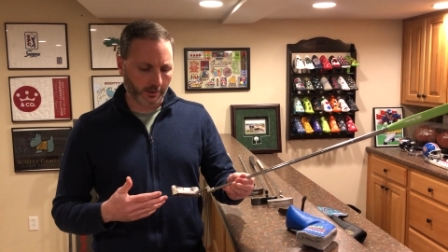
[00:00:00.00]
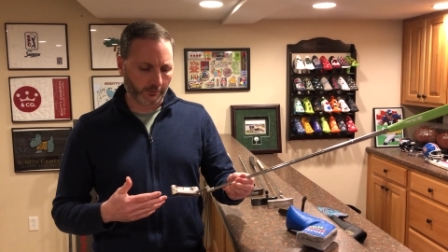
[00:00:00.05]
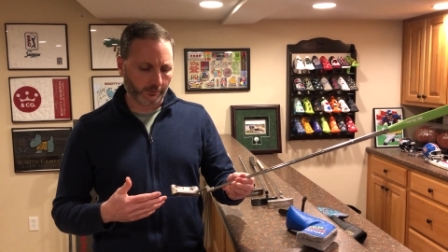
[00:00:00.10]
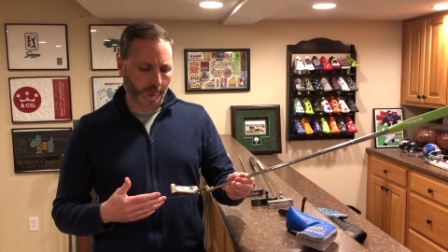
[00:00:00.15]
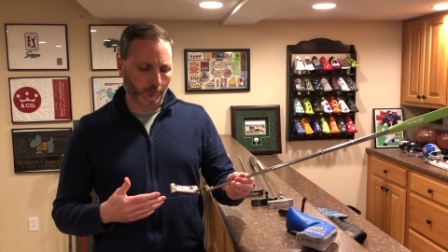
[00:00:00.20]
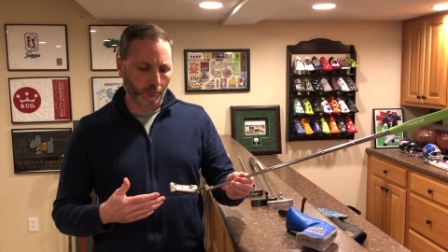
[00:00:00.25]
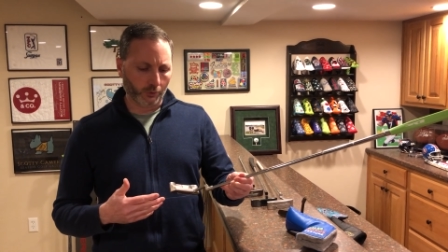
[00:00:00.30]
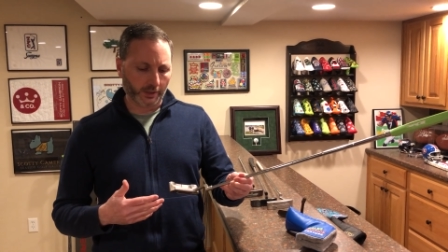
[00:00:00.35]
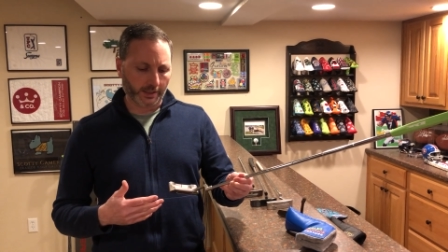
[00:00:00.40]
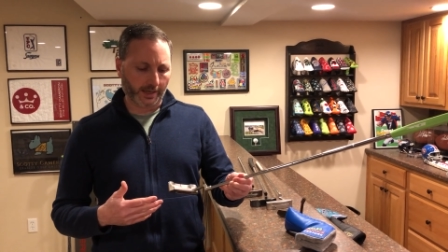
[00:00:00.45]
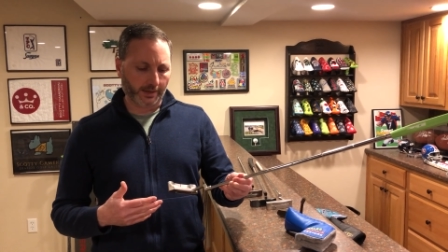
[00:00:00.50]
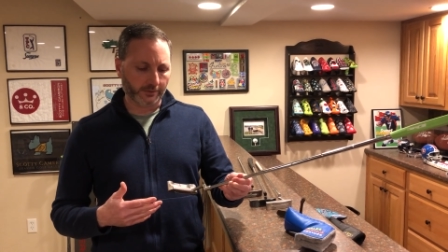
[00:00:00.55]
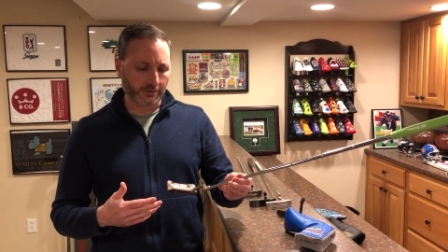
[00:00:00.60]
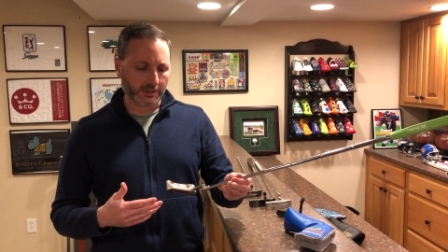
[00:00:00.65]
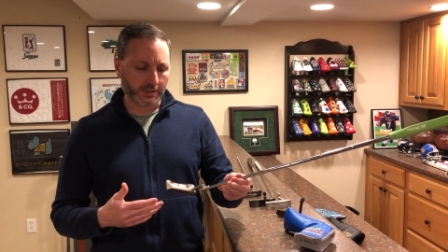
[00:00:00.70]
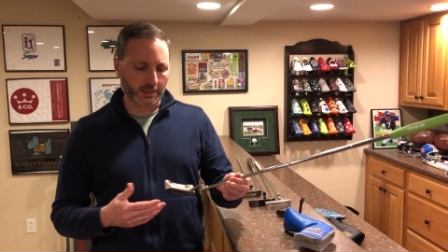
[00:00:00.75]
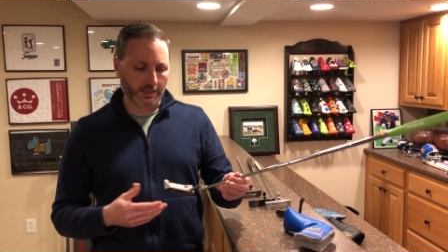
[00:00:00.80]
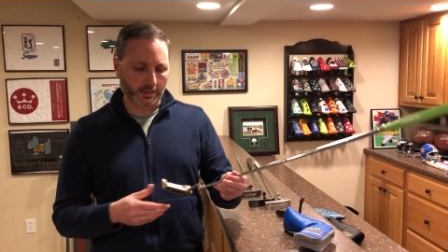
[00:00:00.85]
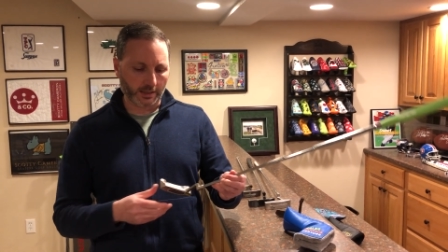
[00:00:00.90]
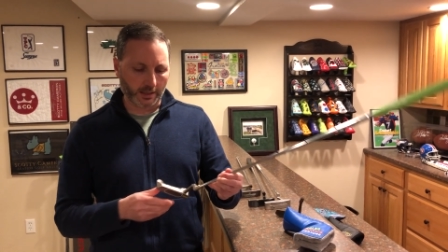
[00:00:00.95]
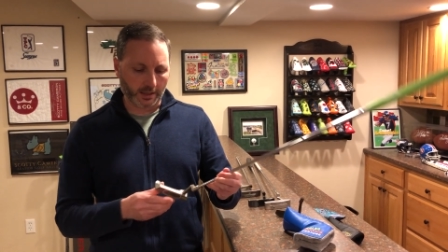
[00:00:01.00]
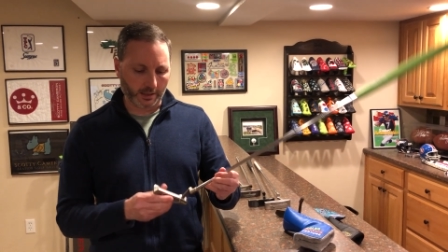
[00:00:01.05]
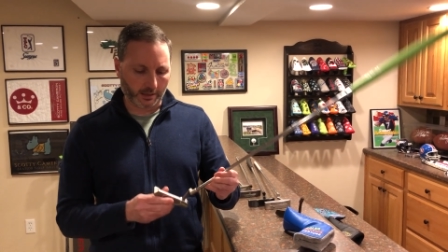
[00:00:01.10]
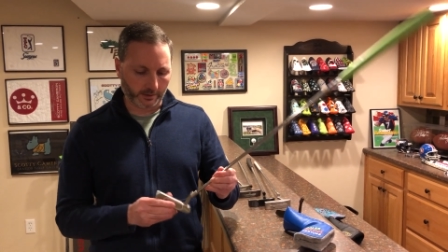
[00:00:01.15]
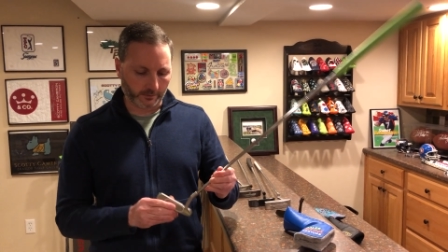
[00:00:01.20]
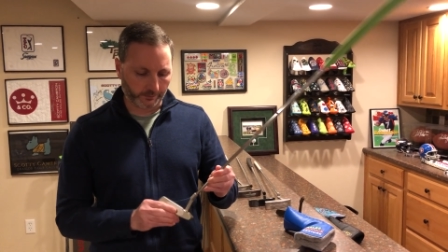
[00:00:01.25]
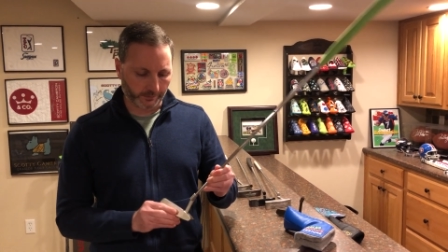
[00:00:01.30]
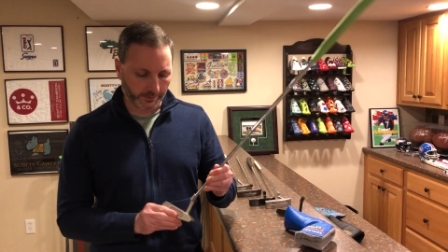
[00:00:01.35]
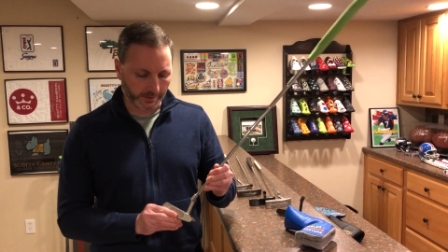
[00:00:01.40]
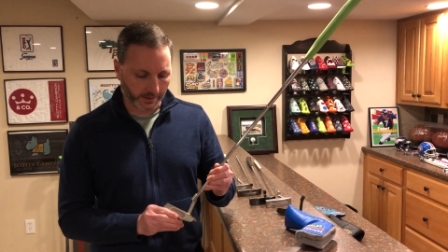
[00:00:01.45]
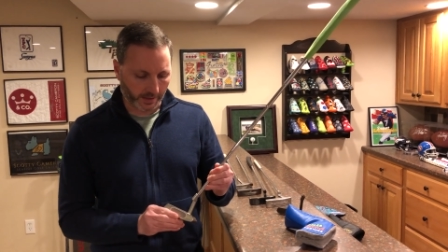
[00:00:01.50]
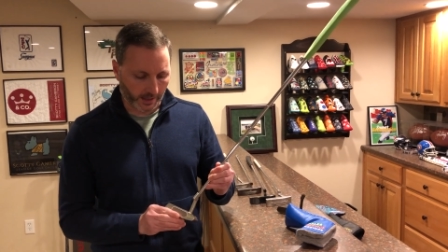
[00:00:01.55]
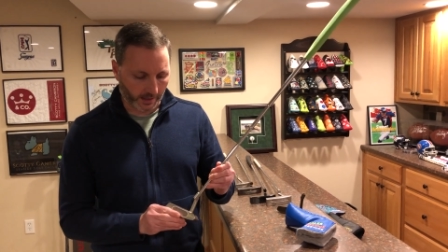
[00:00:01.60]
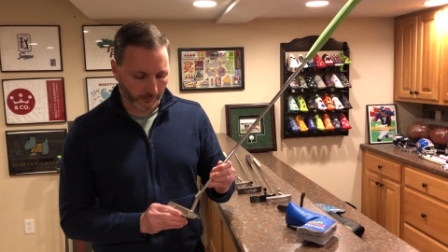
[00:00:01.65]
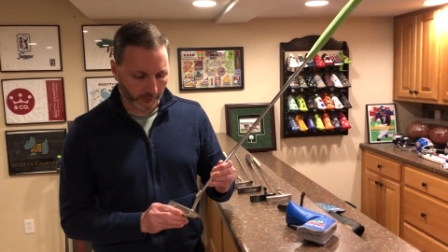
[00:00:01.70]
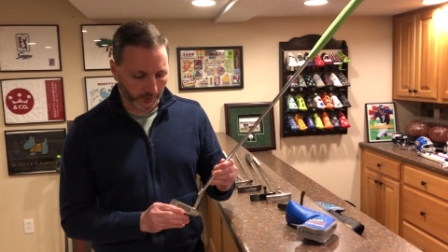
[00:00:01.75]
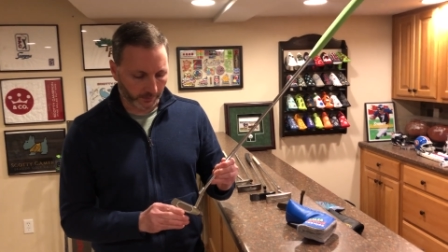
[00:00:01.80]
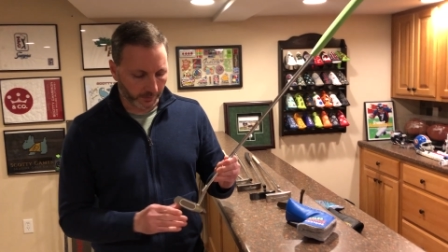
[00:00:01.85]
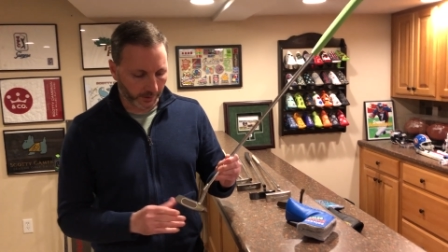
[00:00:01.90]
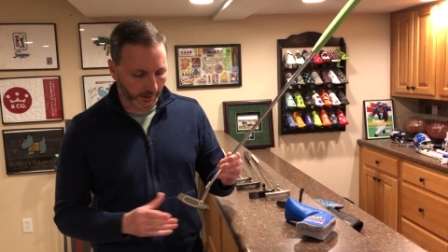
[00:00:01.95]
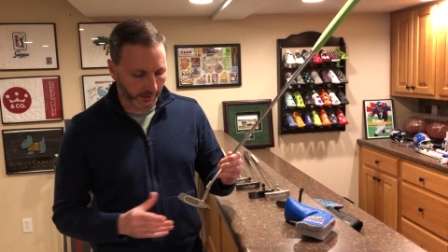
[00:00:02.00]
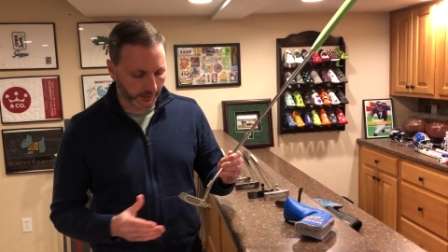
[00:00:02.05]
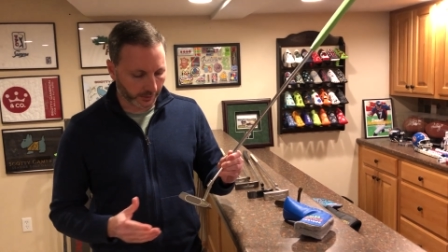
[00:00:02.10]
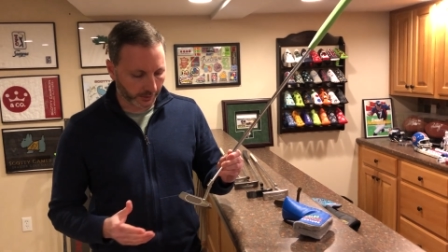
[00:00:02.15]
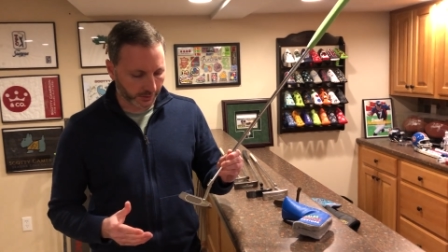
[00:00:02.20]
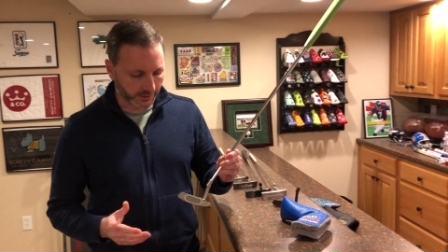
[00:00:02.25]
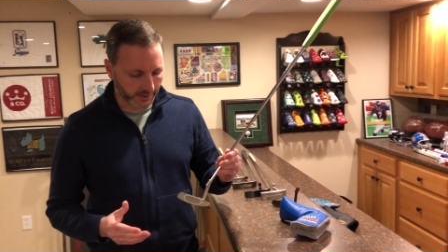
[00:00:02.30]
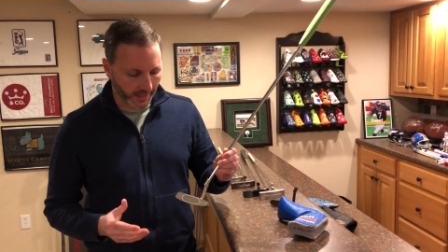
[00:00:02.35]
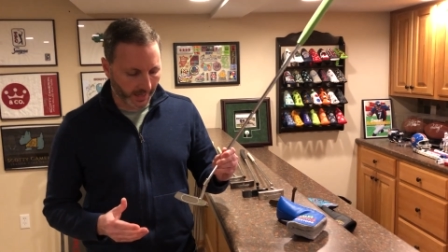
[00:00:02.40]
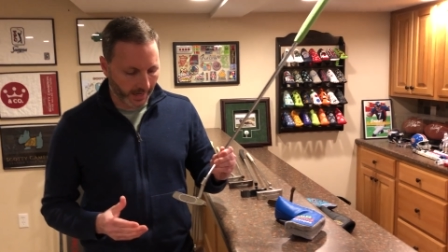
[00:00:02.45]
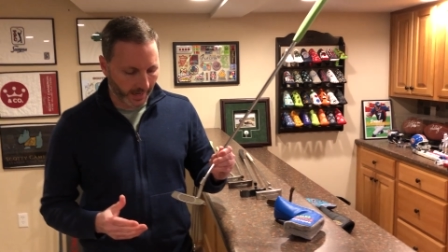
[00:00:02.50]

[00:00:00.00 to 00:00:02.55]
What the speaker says: from what I've seen in Cameron putters,